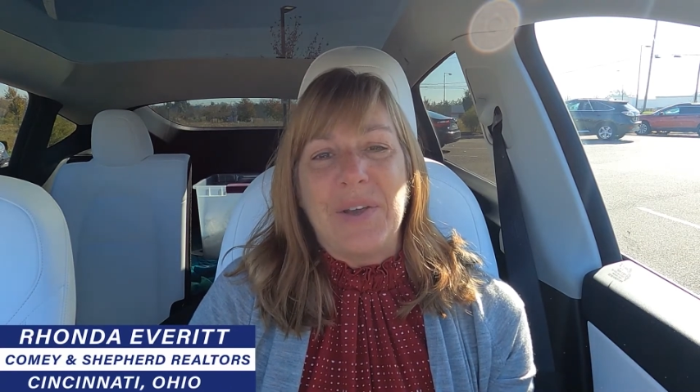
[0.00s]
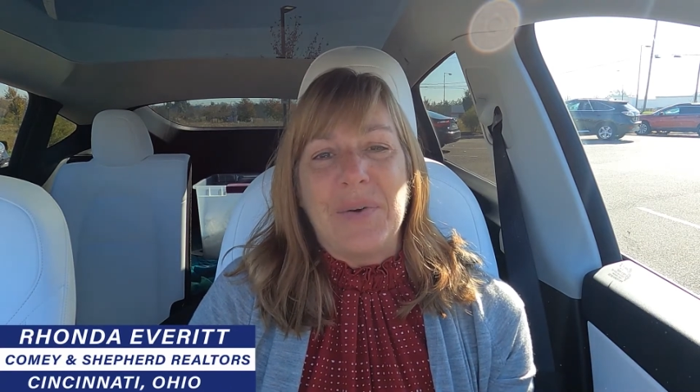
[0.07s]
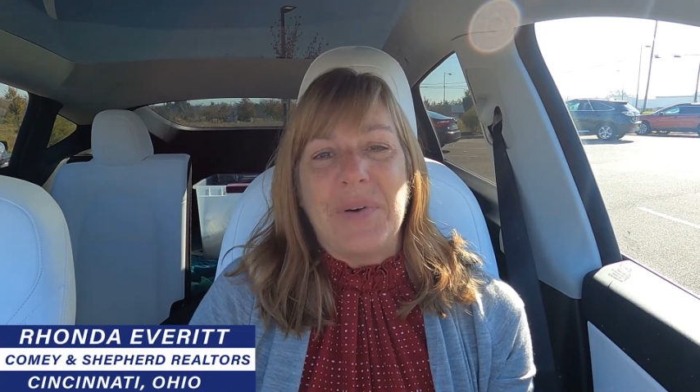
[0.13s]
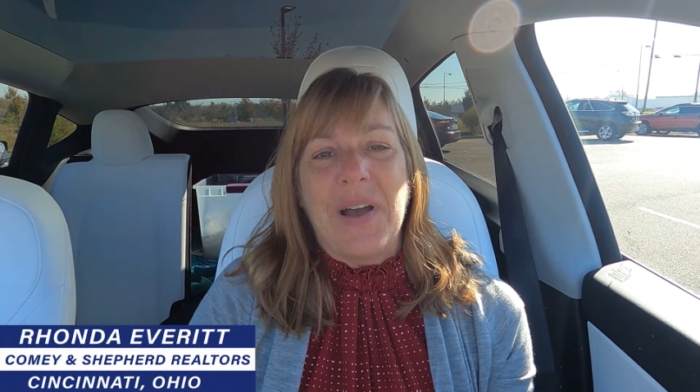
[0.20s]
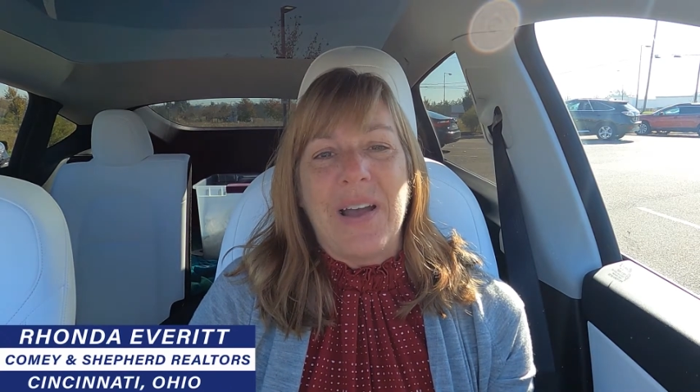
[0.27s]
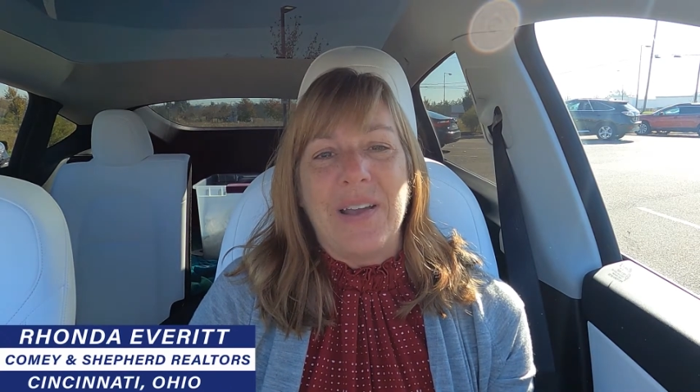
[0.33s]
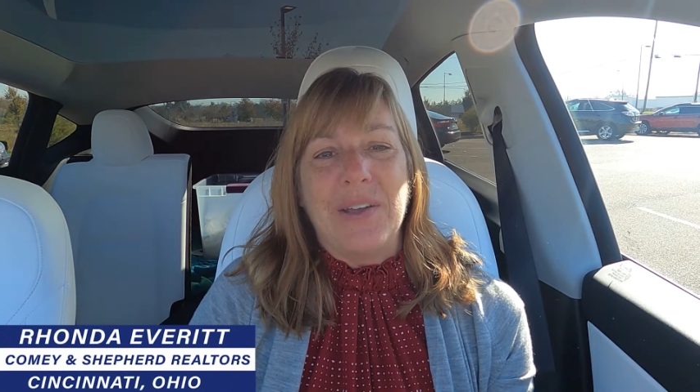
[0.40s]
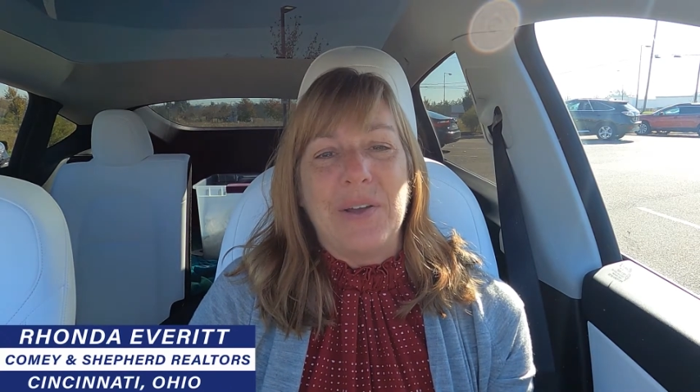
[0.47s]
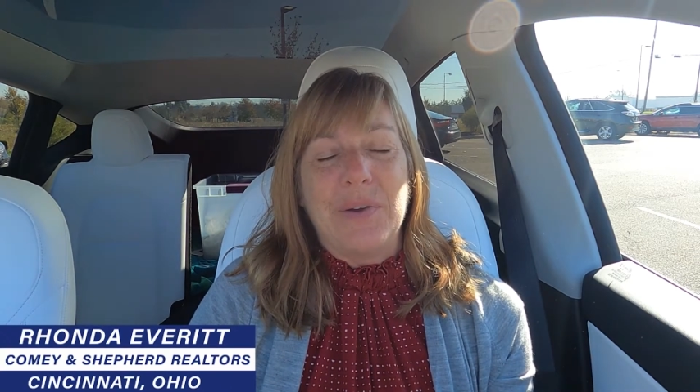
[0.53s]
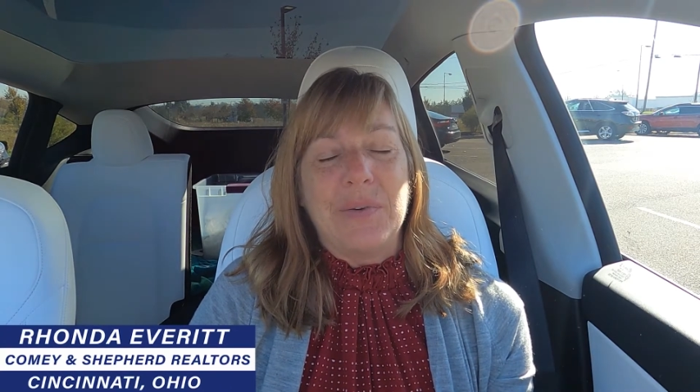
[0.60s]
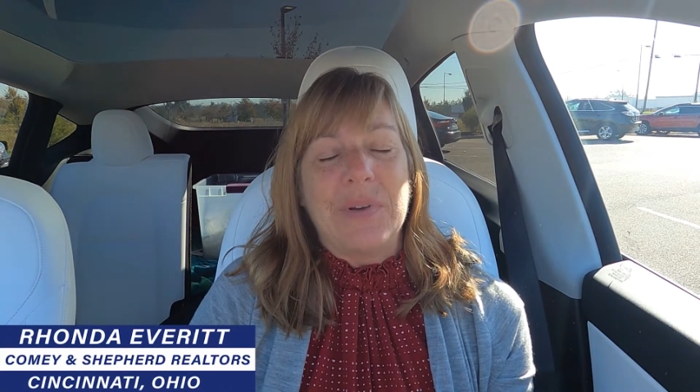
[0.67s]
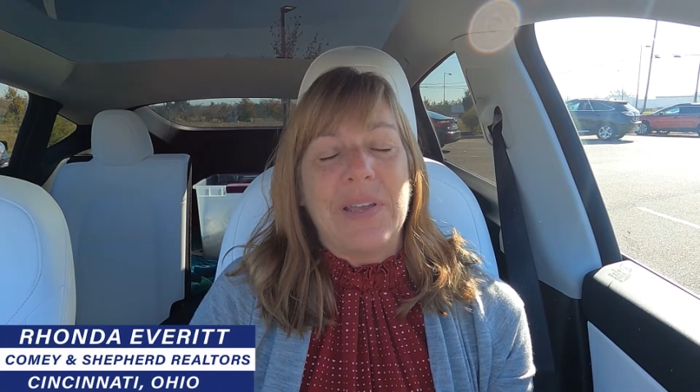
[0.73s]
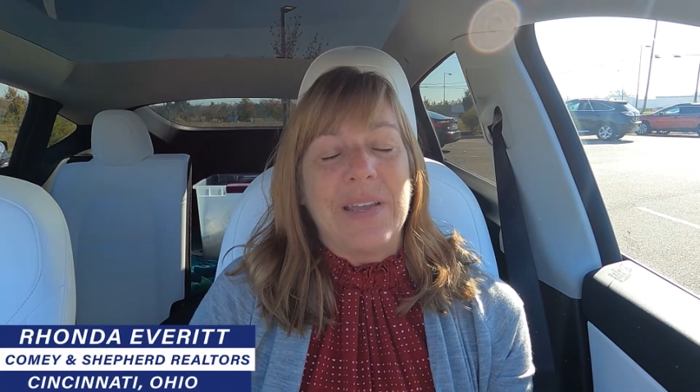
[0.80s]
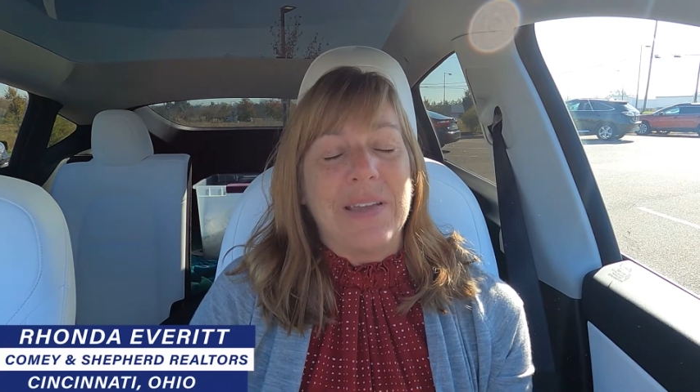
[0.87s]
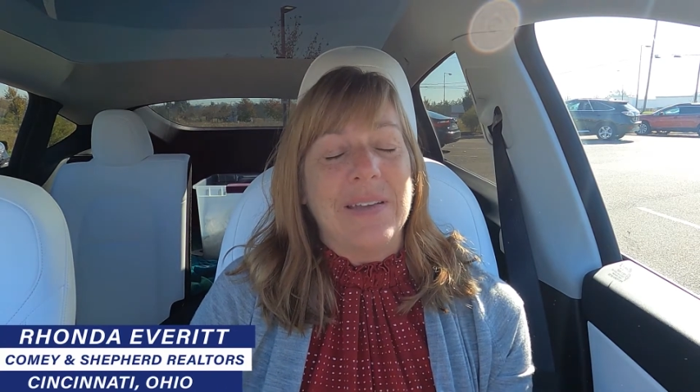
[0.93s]
Ohio,
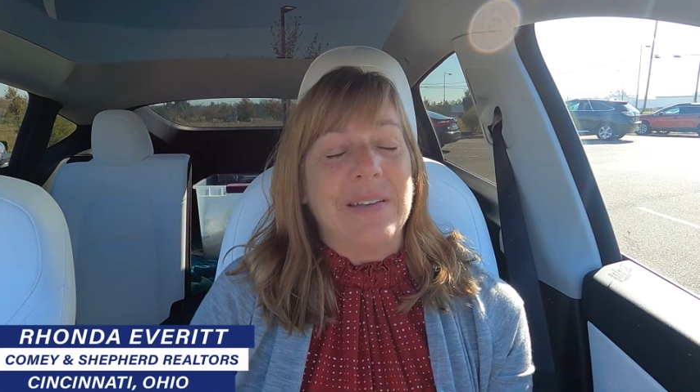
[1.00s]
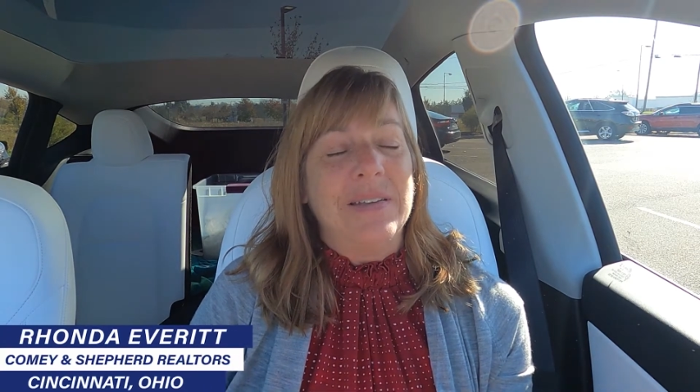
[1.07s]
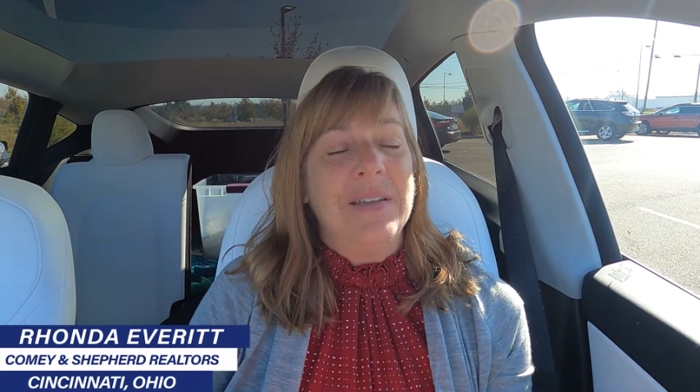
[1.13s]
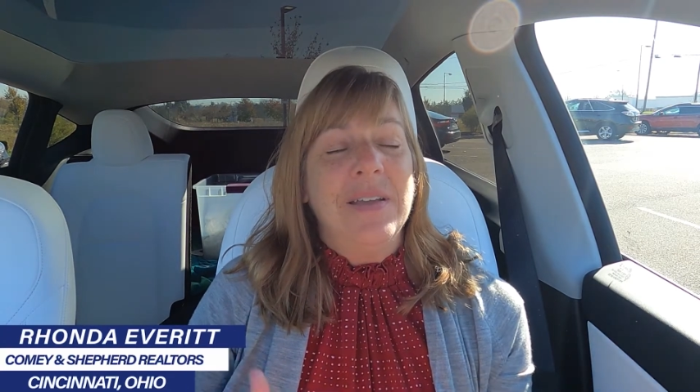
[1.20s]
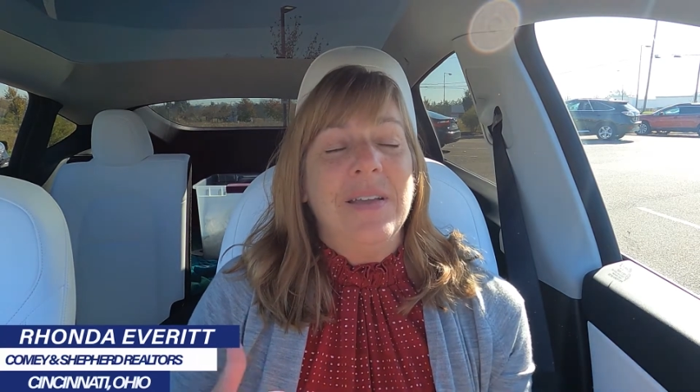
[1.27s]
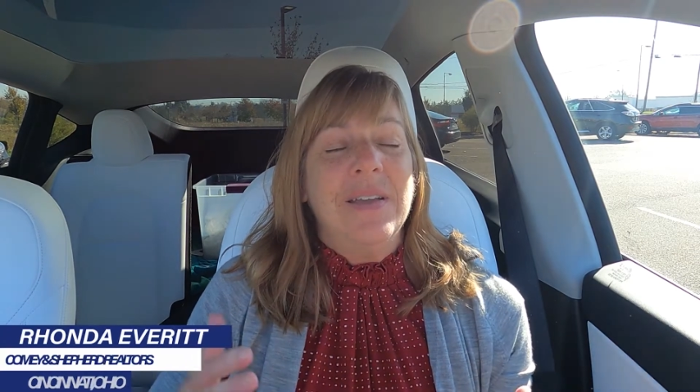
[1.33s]
and